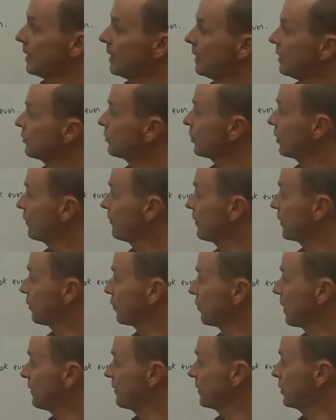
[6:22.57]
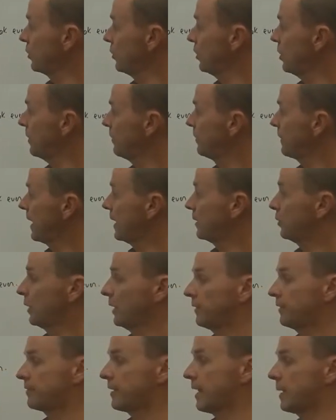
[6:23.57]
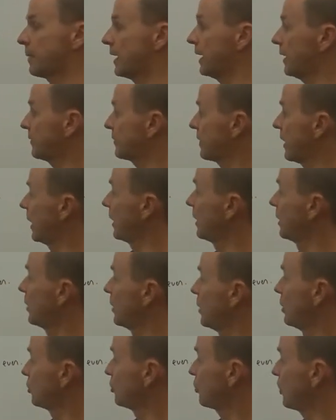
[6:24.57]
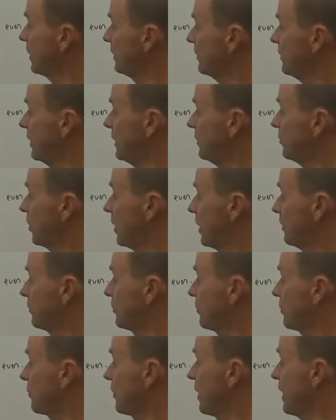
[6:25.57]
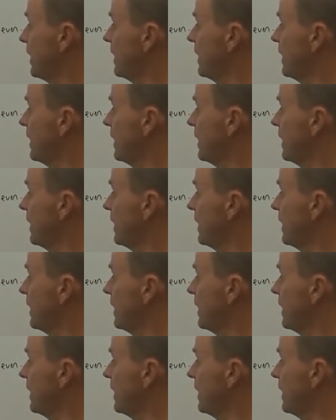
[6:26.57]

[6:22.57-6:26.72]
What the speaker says: So for the revenue, and you'll get the same answer, 20 times 3,